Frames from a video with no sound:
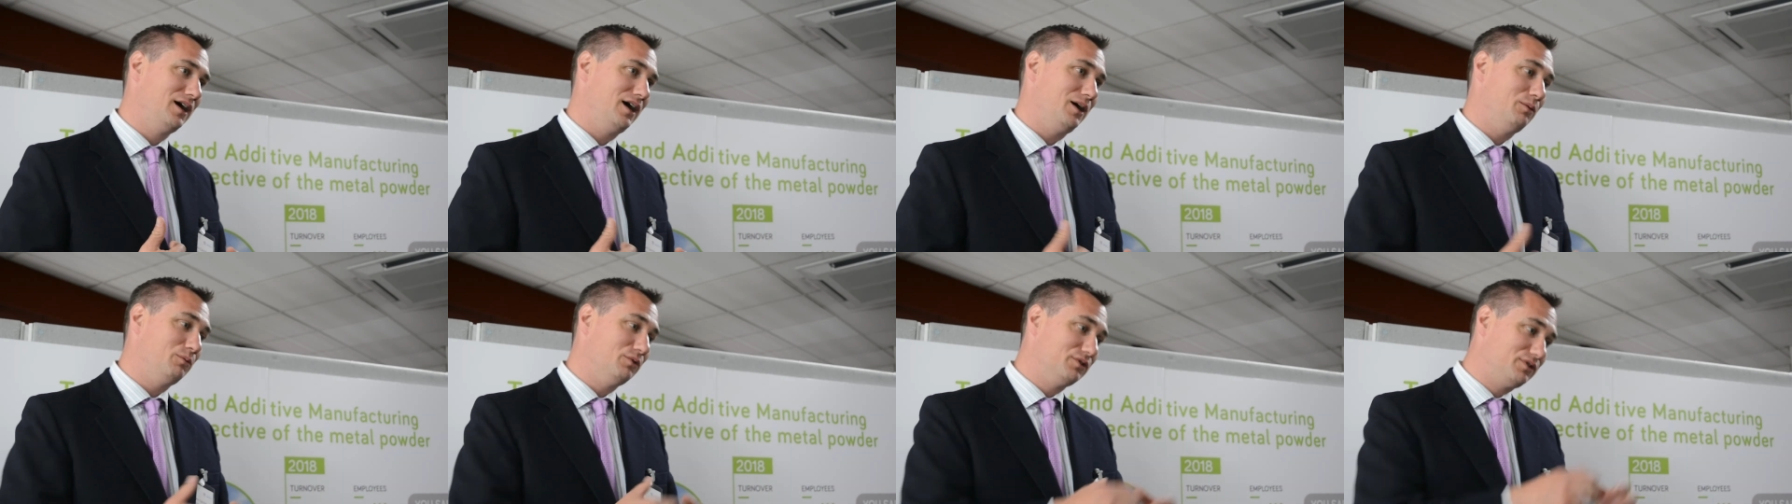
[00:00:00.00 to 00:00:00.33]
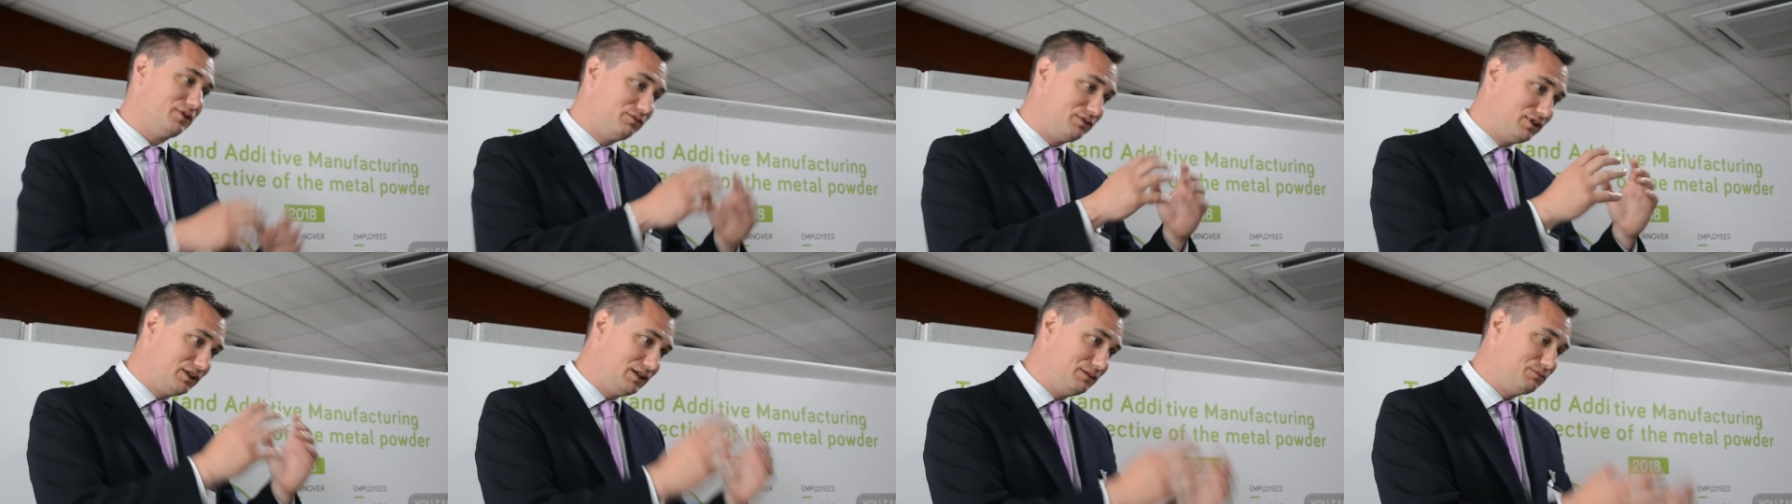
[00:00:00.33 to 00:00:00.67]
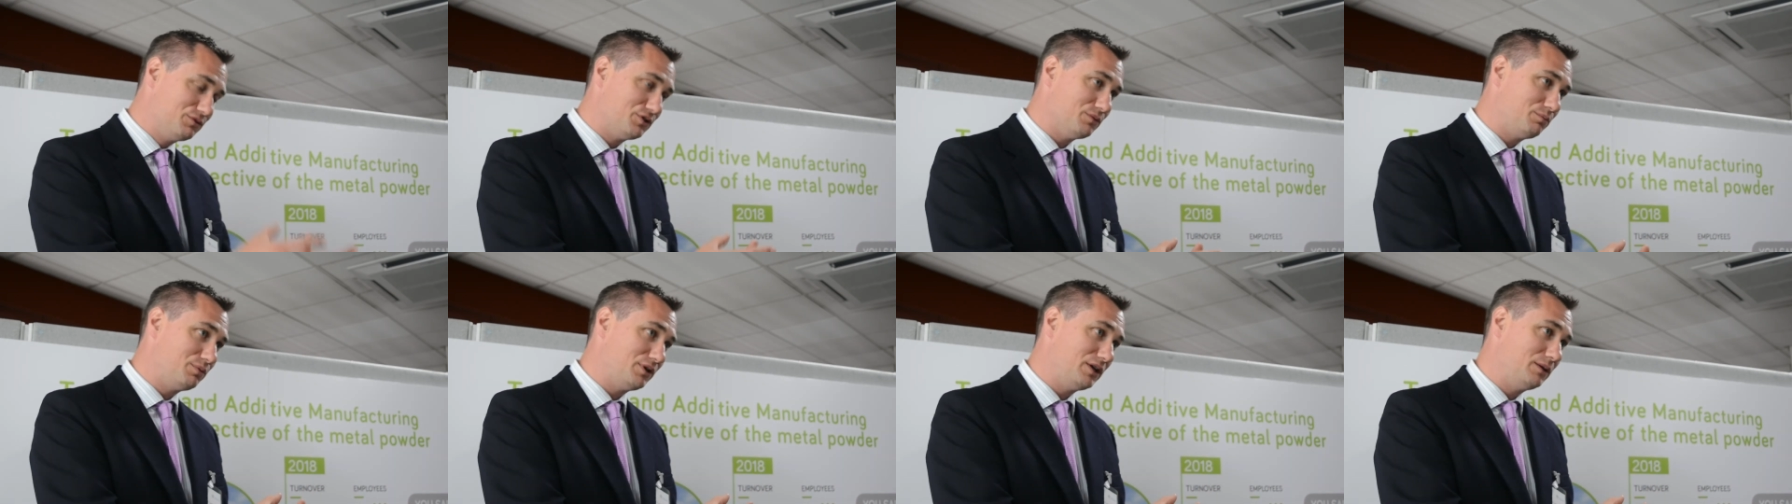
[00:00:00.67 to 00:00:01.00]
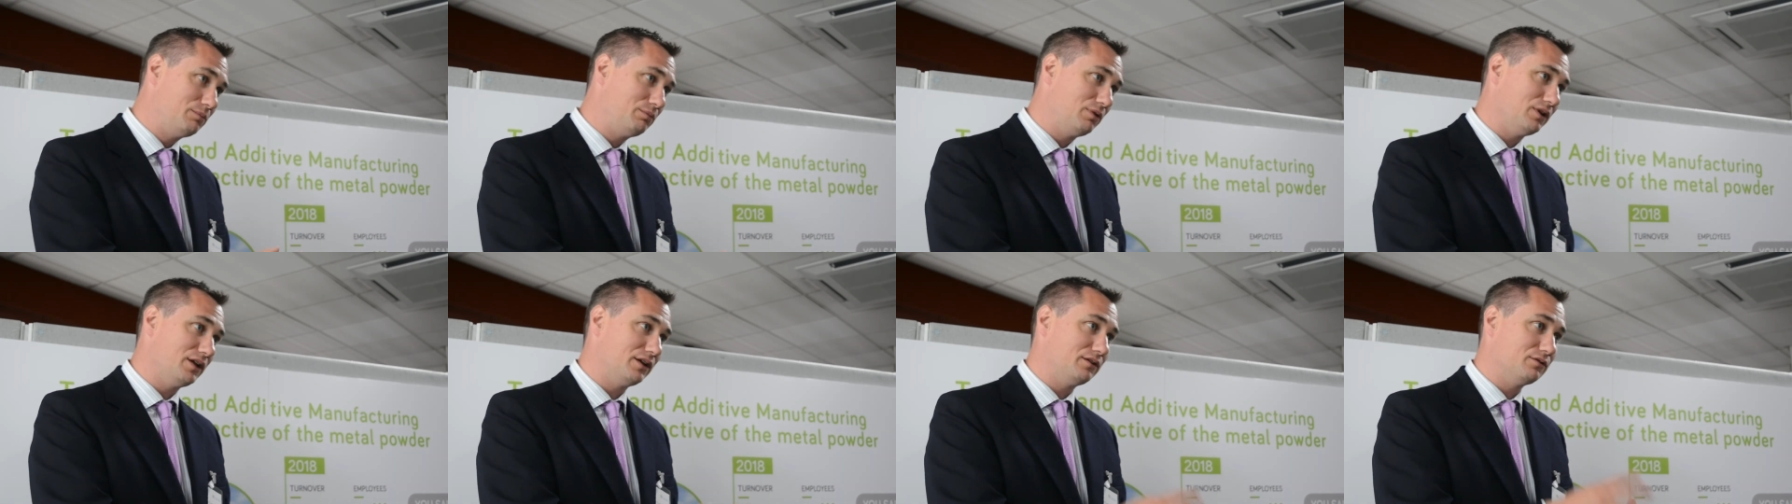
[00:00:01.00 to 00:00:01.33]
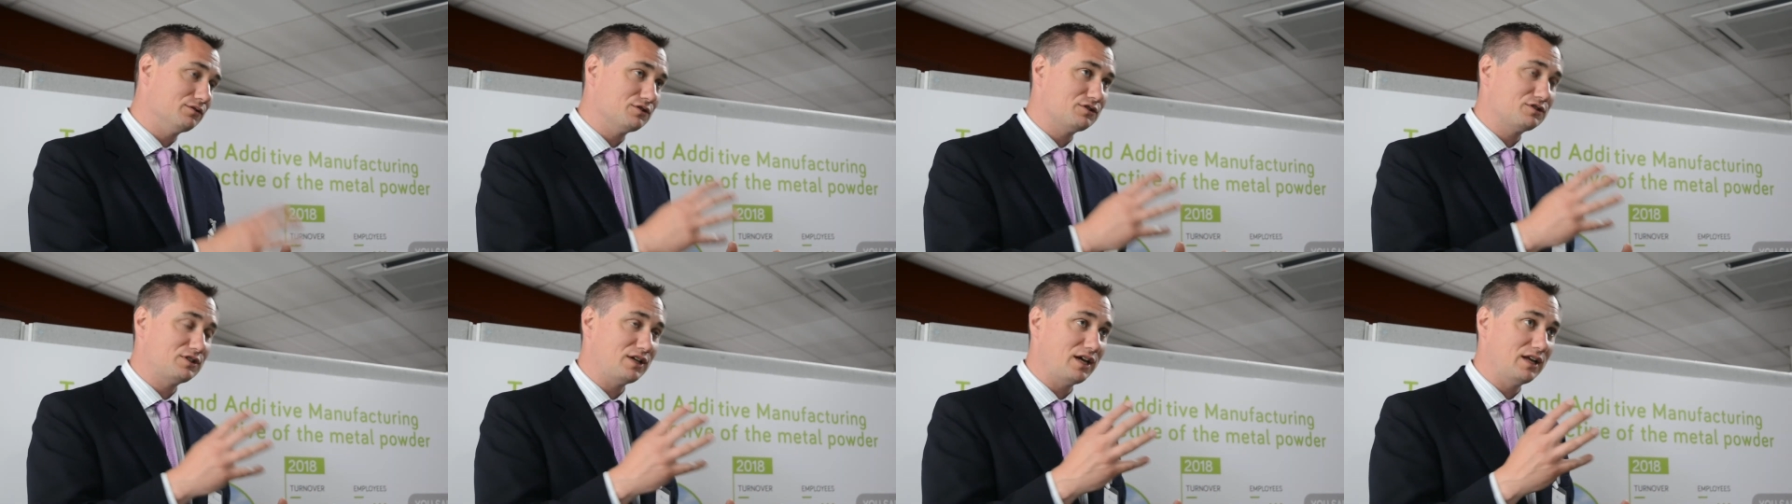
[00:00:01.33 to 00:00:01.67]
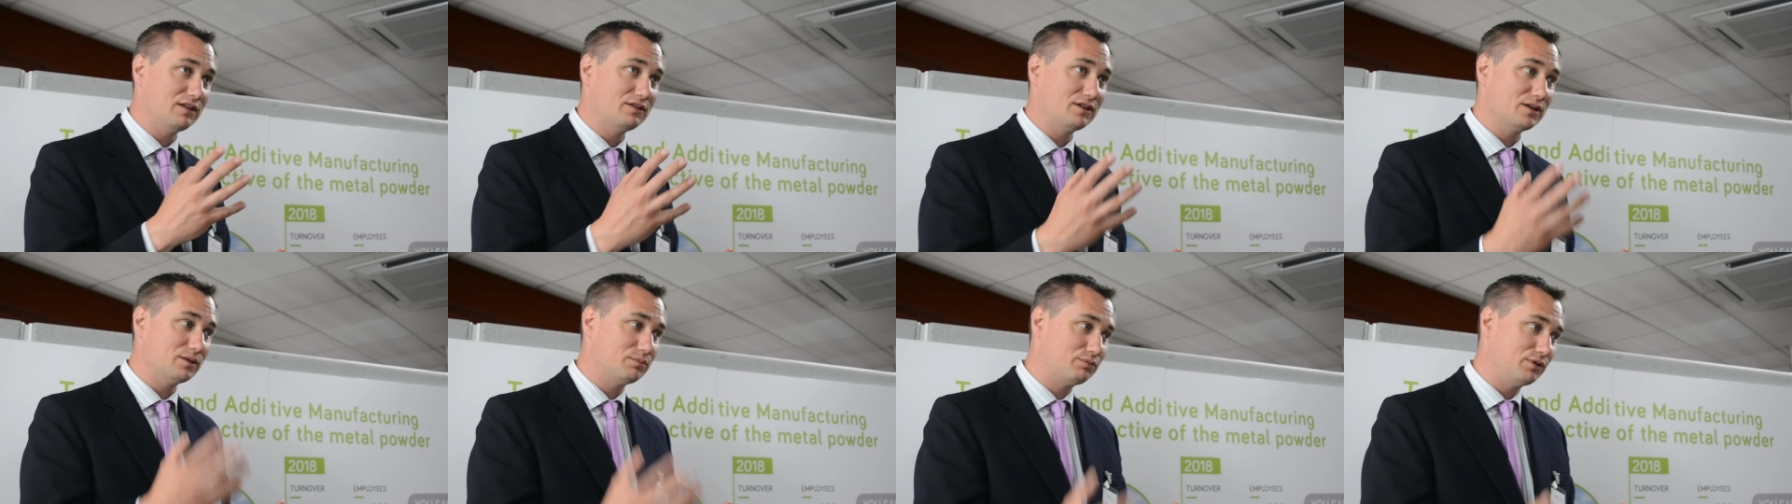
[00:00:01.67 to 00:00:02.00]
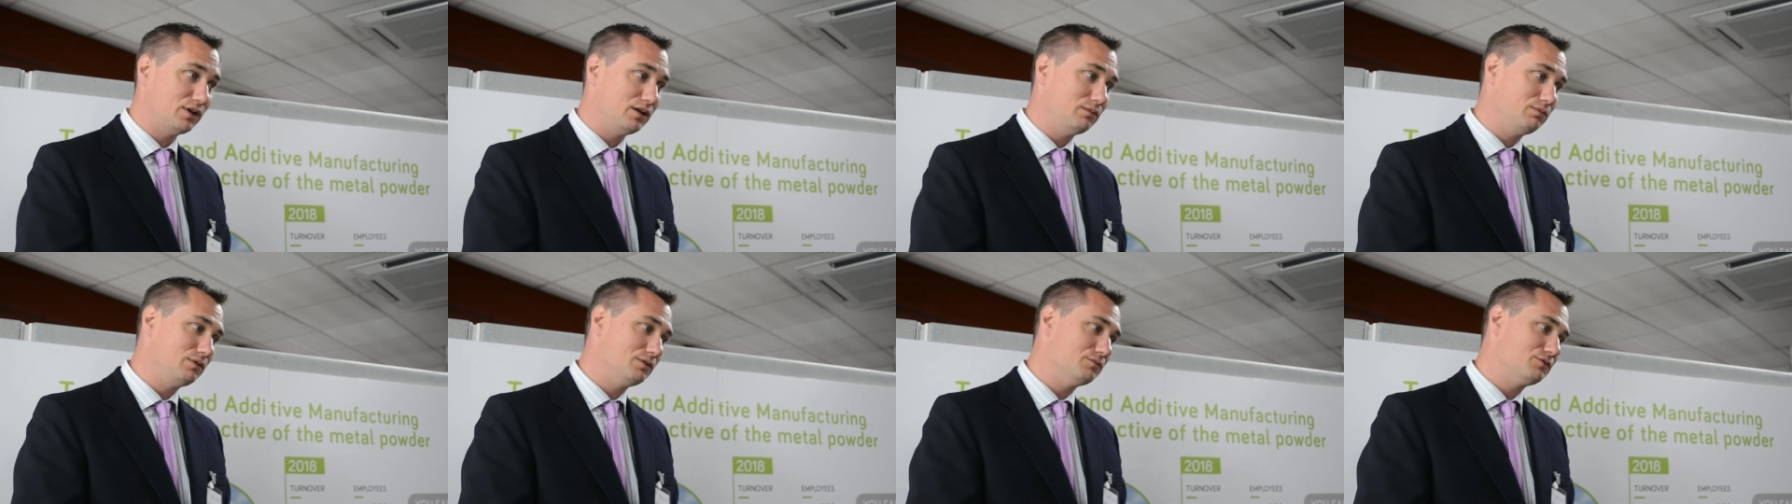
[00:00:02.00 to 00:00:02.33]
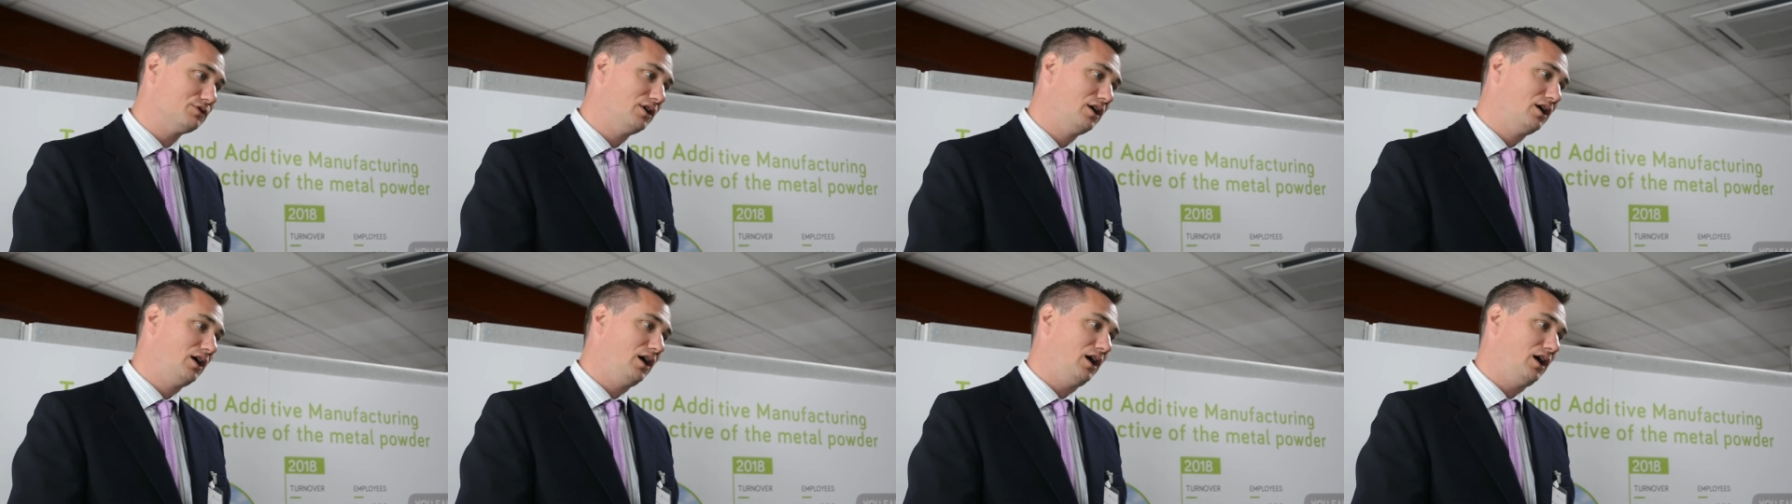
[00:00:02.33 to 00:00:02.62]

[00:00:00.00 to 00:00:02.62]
I want to have teams of people that understand their problems.